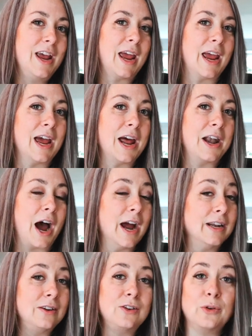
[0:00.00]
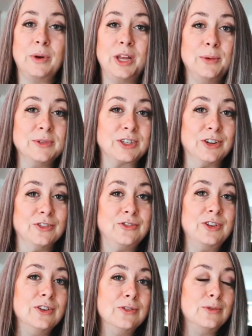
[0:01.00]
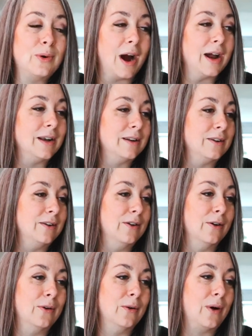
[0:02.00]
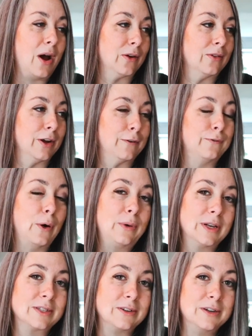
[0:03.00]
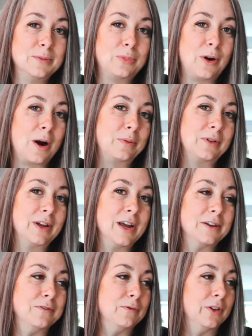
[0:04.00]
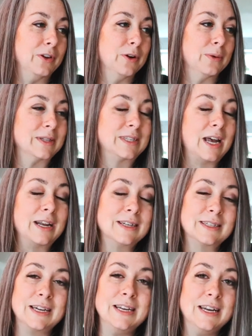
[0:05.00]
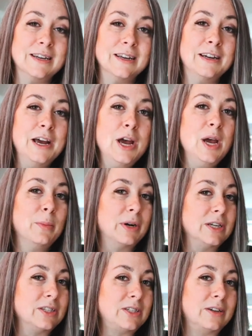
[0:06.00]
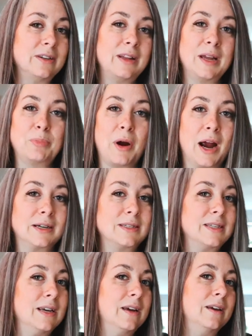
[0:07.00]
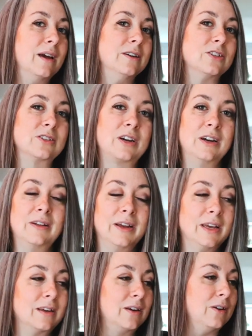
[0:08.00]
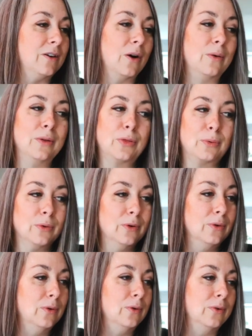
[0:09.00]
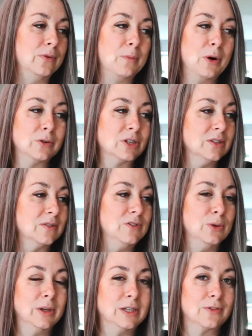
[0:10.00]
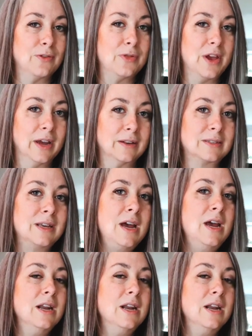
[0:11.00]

And I didn't know what he was gonna do. I didn't know how to like focus on him properly. I didn't really know what settings I needed, but I just started like practicing and just kind of like going through the motions of doing different things.